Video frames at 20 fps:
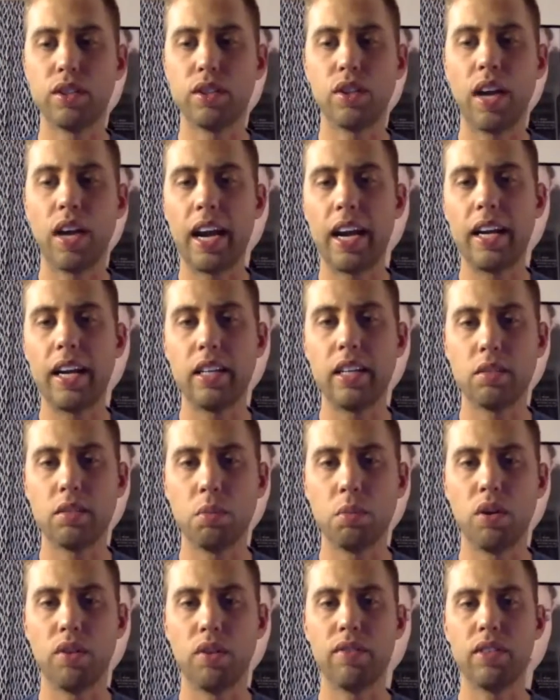to 80s
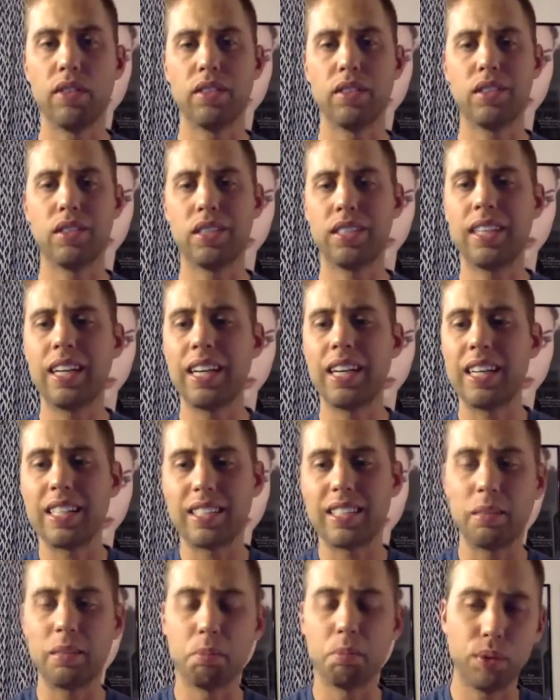movies, just in
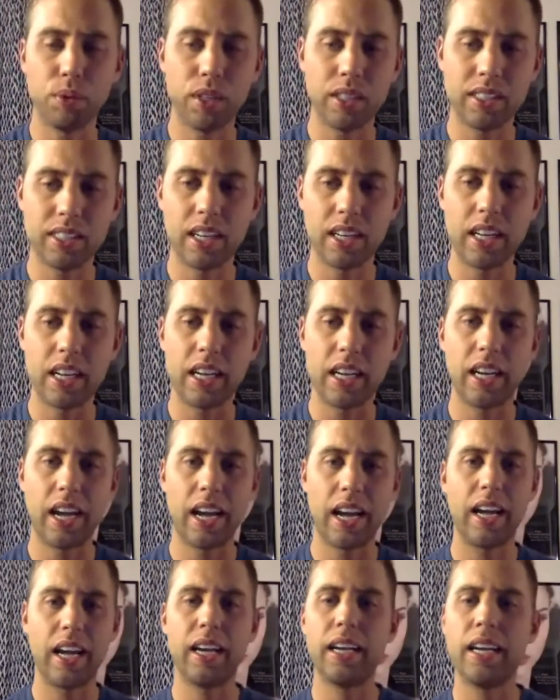its simplicity
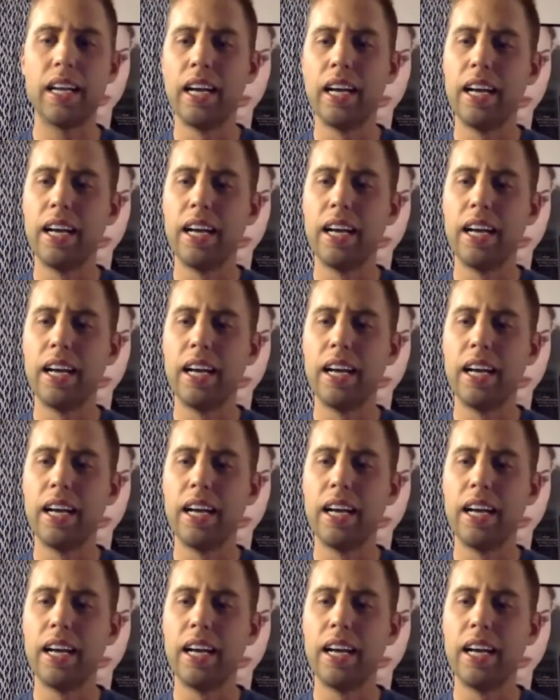and